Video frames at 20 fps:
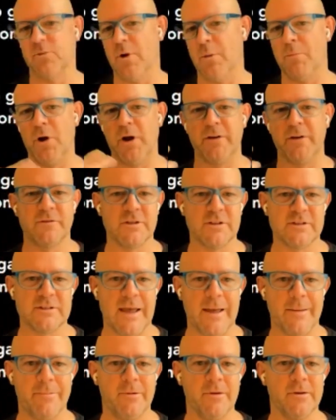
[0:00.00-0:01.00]
might have just
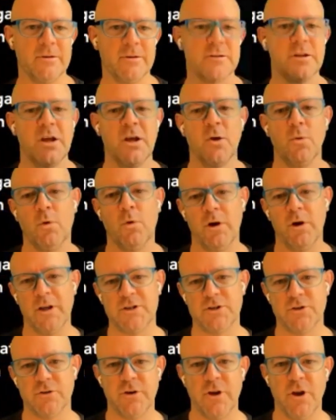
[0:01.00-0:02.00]
happened, what he
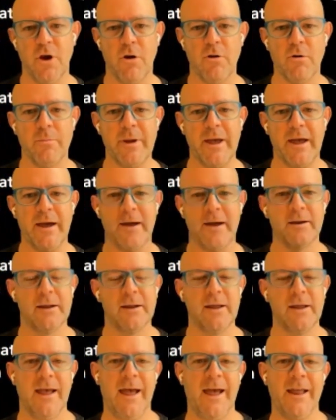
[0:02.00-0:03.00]
should know about,
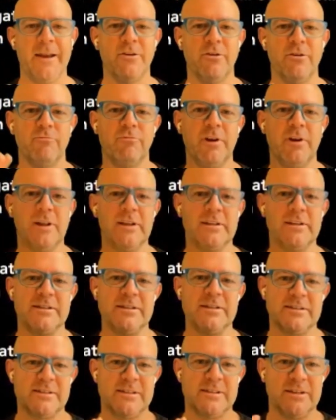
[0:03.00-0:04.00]
and it really
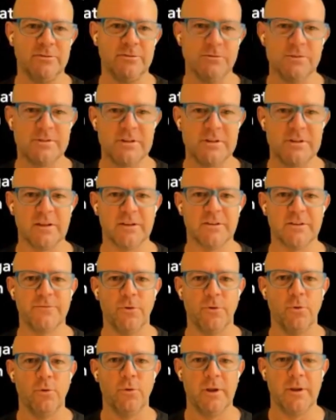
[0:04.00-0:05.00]
distills things
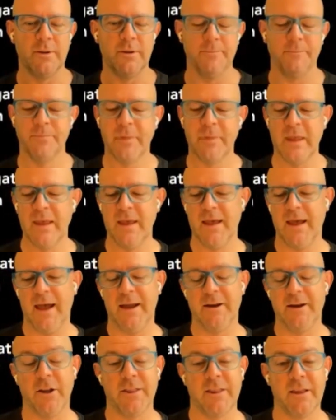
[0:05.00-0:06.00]
for him.
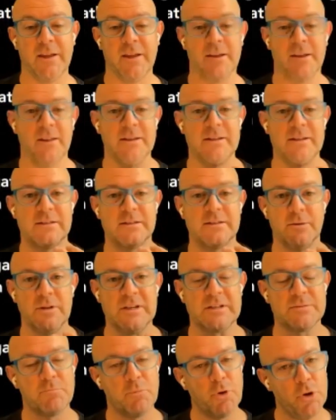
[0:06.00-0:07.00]
And I think
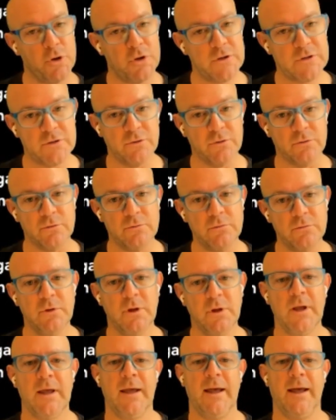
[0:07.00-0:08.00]
this personal
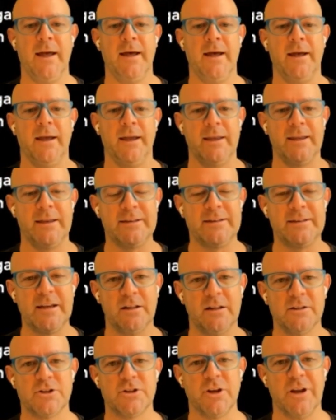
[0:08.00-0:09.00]

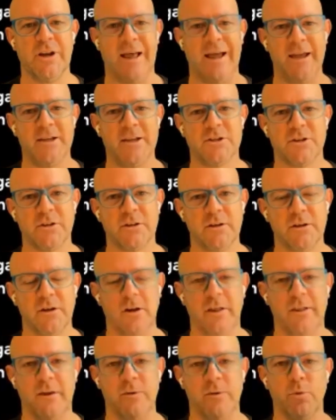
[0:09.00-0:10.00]
intelligent agent,
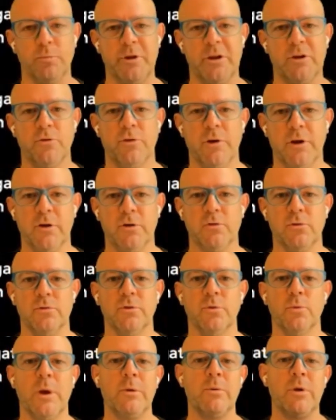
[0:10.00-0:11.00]
I think, will be critical,
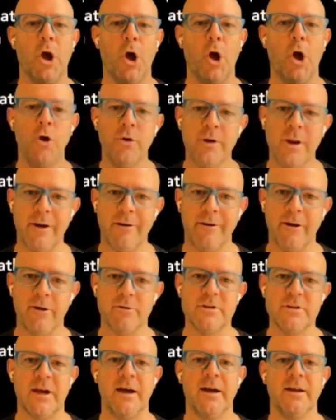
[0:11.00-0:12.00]
where we own our
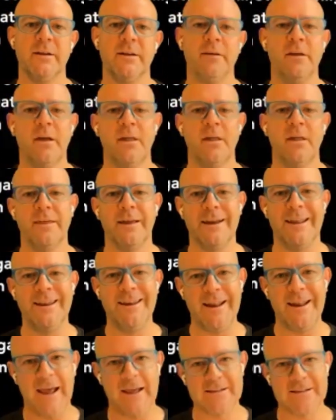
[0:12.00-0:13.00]
own data, that
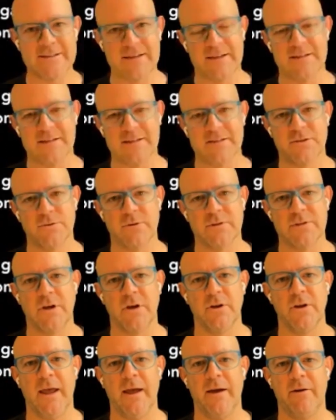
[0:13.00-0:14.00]
it has access to its
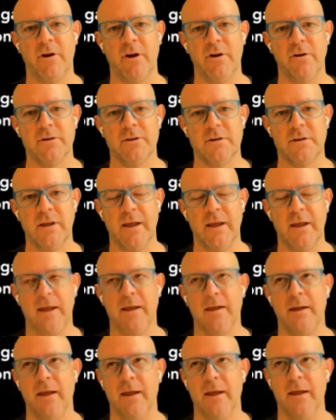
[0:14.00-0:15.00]
our
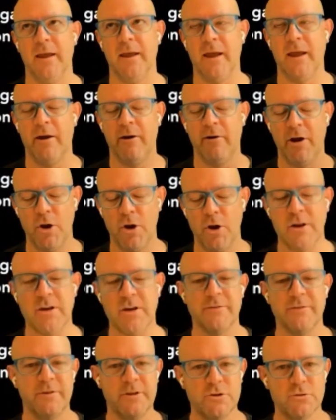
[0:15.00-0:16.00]
own
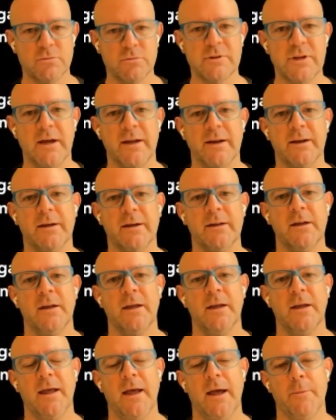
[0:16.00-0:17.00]
individual data
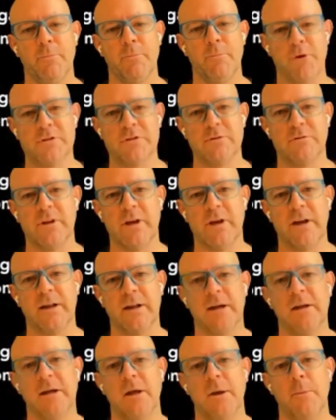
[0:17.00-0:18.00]
and personal
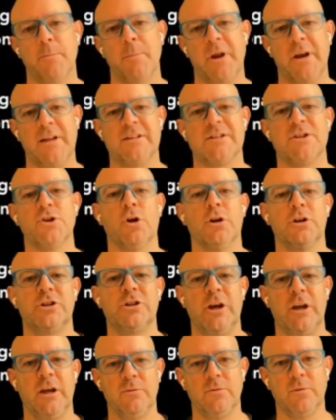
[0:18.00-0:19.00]
data, but it's not
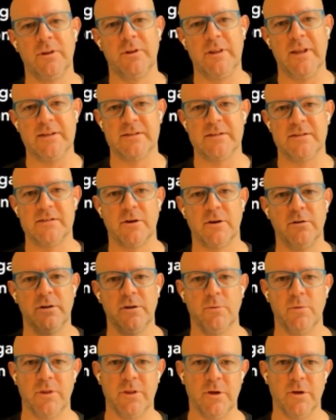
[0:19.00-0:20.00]
shared necessarily
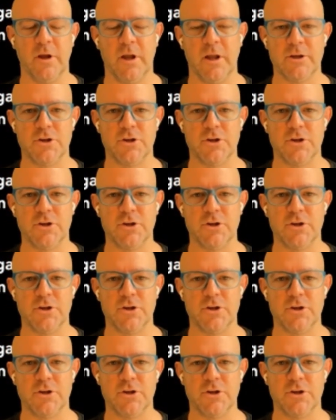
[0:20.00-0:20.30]
with a